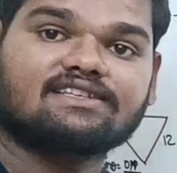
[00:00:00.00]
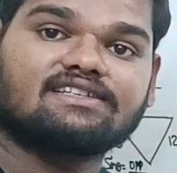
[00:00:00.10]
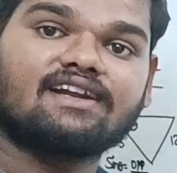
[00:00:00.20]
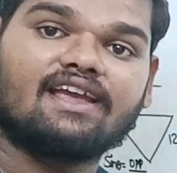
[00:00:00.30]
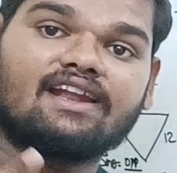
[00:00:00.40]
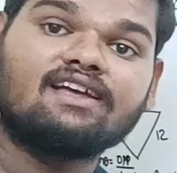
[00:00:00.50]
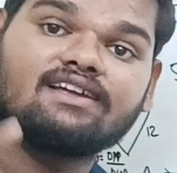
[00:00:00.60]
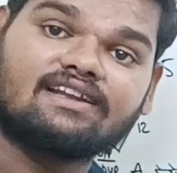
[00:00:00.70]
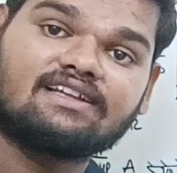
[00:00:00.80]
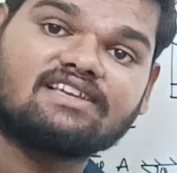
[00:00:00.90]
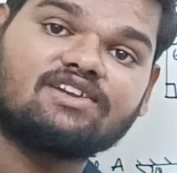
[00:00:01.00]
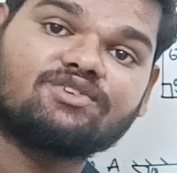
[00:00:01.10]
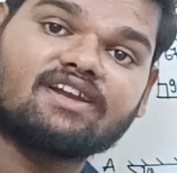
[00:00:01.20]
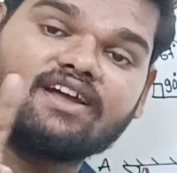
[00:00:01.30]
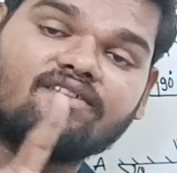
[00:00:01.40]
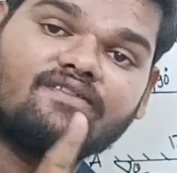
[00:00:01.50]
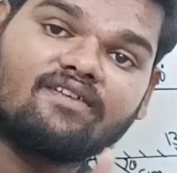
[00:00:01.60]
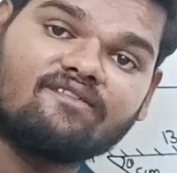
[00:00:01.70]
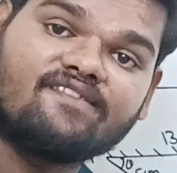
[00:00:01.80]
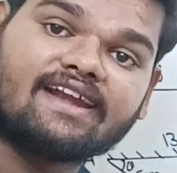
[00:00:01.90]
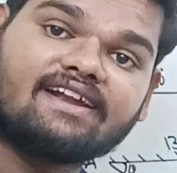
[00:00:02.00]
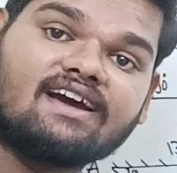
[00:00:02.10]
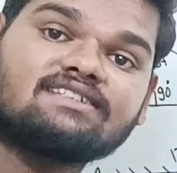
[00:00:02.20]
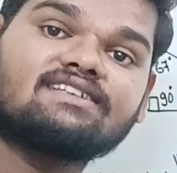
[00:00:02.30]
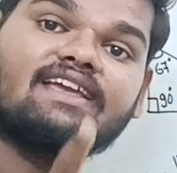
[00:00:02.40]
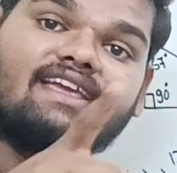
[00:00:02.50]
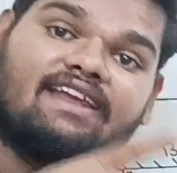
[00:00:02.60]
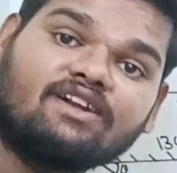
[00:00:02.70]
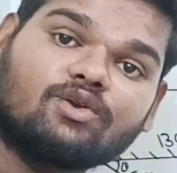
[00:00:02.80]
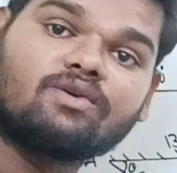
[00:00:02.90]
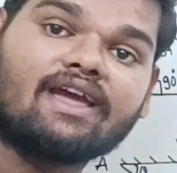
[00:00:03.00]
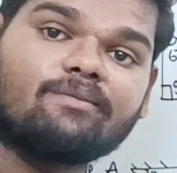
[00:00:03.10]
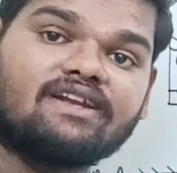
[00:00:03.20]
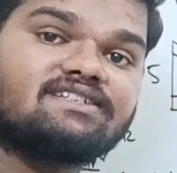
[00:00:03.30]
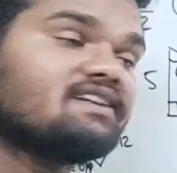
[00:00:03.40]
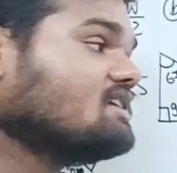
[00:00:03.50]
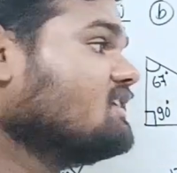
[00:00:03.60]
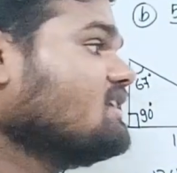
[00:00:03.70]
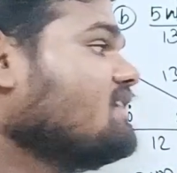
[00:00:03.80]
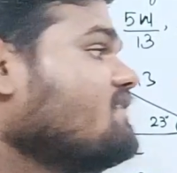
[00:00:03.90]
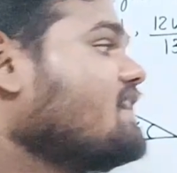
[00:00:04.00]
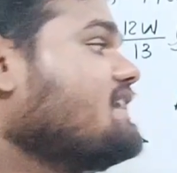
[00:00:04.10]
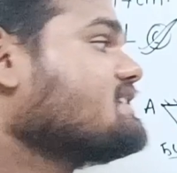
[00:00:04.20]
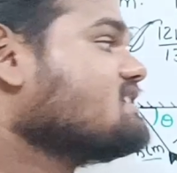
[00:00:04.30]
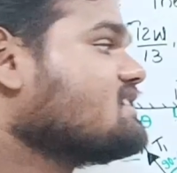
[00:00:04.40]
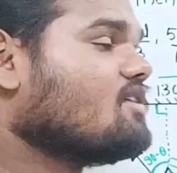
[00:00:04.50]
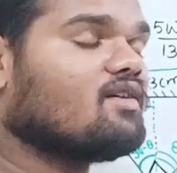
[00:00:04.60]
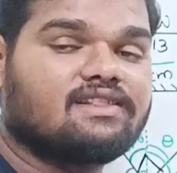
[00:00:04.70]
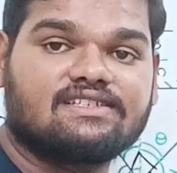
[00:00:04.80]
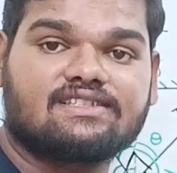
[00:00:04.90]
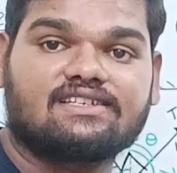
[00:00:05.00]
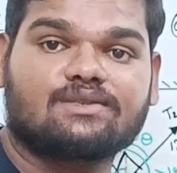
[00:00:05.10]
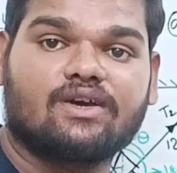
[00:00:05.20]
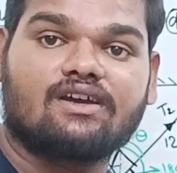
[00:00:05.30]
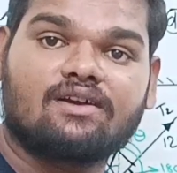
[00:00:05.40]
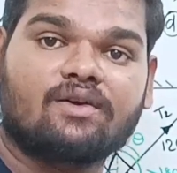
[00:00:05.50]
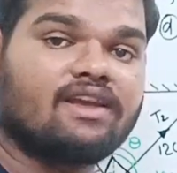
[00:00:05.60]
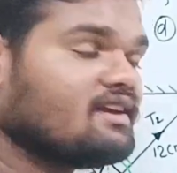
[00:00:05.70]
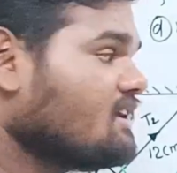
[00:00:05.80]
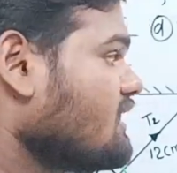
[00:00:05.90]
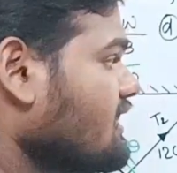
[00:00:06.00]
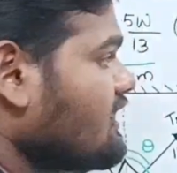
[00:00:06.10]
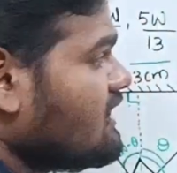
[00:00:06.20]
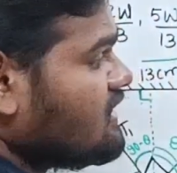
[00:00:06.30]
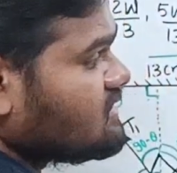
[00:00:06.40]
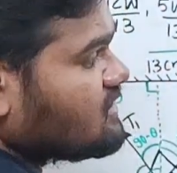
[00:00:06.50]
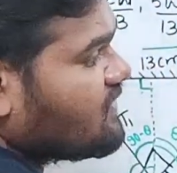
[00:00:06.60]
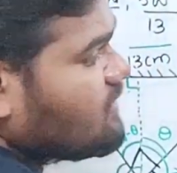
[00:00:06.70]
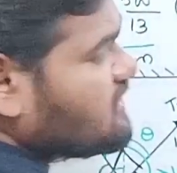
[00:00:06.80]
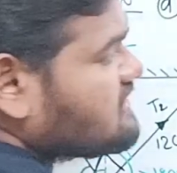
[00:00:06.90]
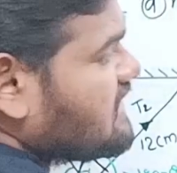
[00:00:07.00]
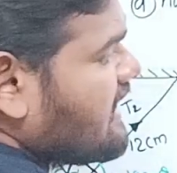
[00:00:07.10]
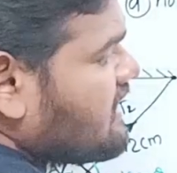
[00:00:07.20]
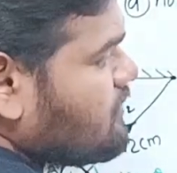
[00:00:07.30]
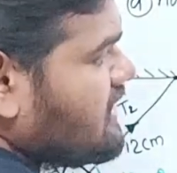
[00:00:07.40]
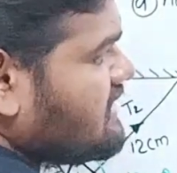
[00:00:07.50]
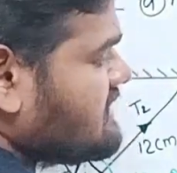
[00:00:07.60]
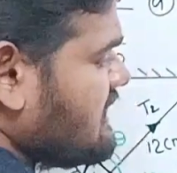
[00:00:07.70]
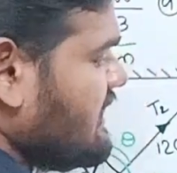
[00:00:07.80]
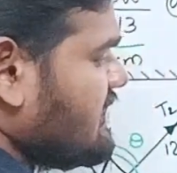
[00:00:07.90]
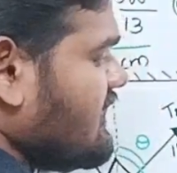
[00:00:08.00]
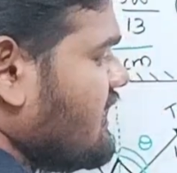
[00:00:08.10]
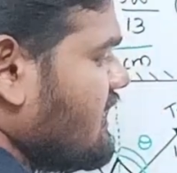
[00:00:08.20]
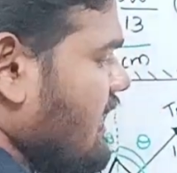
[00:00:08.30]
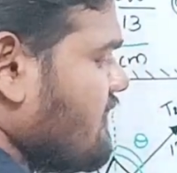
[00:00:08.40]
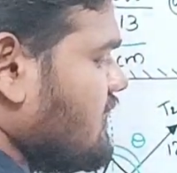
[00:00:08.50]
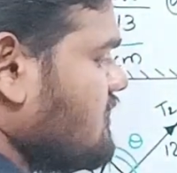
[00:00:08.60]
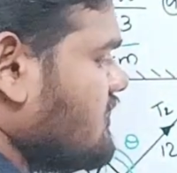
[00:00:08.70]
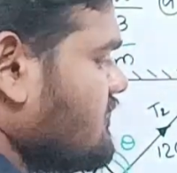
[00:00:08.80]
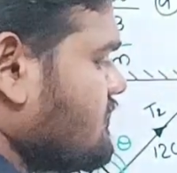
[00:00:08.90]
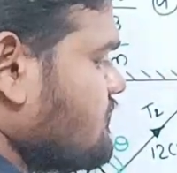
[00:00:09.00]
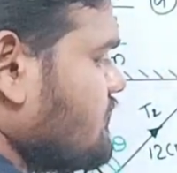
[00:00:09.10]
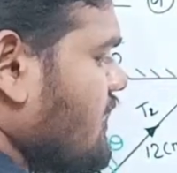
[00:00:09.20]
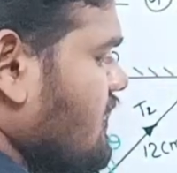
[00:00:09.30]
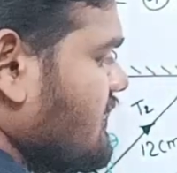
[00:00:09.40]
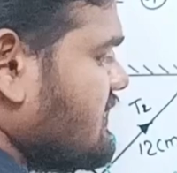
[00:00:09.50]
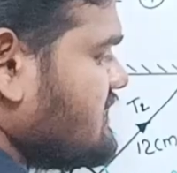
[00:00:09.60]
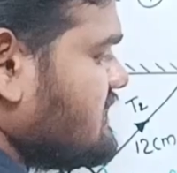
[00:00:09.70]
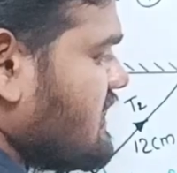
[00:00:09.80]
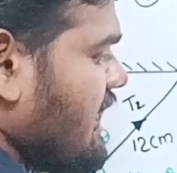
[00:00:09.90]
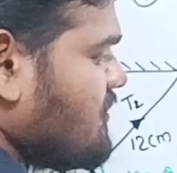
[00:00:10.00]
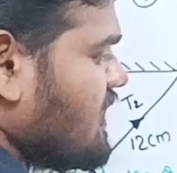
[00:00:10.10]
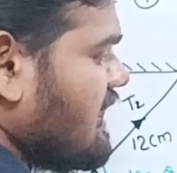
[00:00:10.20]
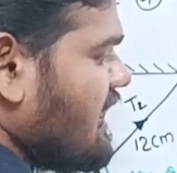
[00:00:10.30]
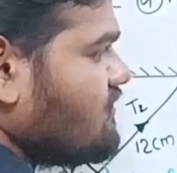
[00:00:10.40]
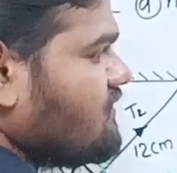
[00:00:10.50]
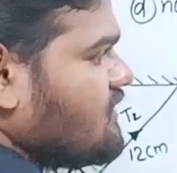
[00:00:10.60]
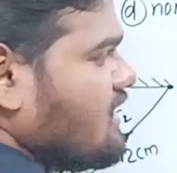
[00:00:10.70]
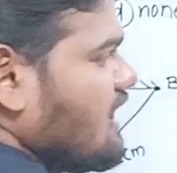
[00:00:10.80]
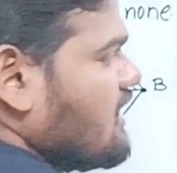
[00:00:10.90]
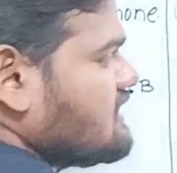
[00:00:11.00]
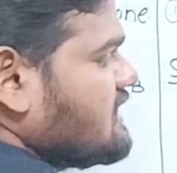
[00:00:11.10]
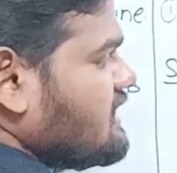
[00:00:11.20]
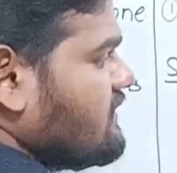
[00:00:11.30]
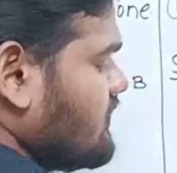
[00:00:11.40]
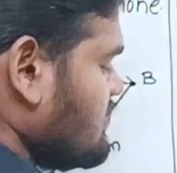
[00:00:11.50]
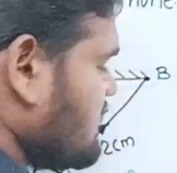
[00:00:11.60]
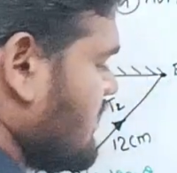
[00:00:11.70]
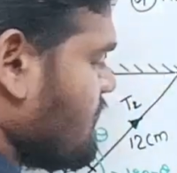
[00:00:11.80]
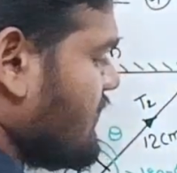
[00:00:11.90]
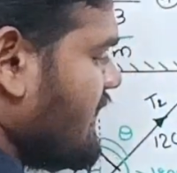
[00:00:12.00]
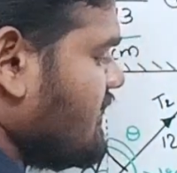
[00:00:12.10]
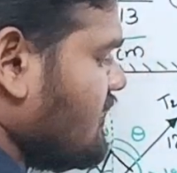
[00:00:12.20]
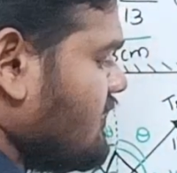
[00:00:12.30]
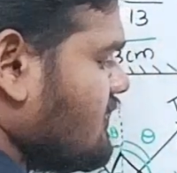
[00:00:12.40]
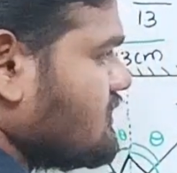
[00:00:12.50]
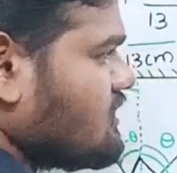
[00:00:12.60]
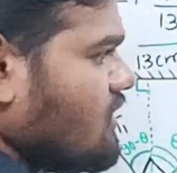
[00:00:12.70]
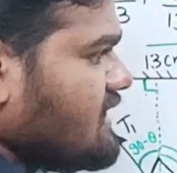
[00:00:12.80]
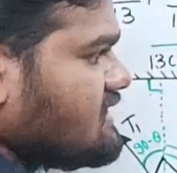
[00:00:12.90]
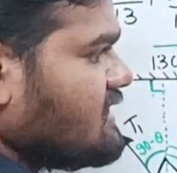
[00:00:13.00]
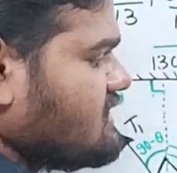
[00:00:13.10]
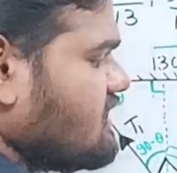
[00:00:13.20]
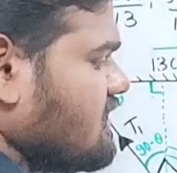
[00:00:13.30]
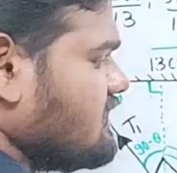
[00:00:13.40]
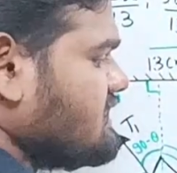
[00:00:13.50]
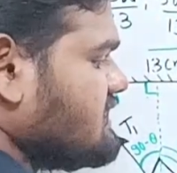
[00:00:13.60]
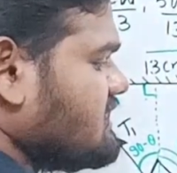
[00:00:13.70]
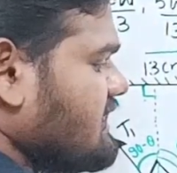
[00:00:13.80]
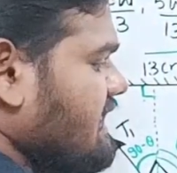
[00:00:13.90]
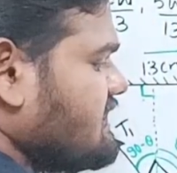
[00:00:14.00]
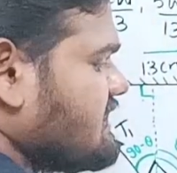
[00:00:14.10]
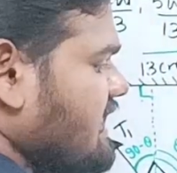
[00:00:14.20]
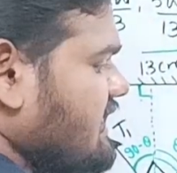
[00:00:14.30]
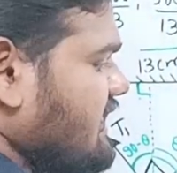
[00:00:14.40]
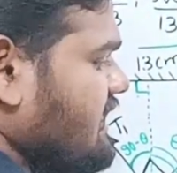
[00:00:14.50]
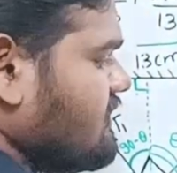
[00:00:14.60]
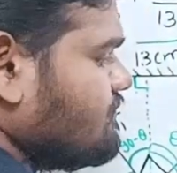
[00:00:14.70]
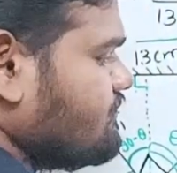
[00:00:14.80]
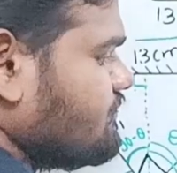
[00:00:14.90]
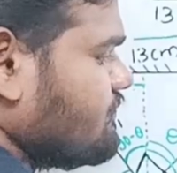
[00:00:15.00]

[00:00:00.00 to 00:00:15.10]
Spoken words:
discussed in a resolution of vectors in 2 dimension. We have discussed all these things now. Okay, right. So from this diagram, it is clear that, have a look. This is a capital F, horizontal force applied. So what is this? This is a T sin theta,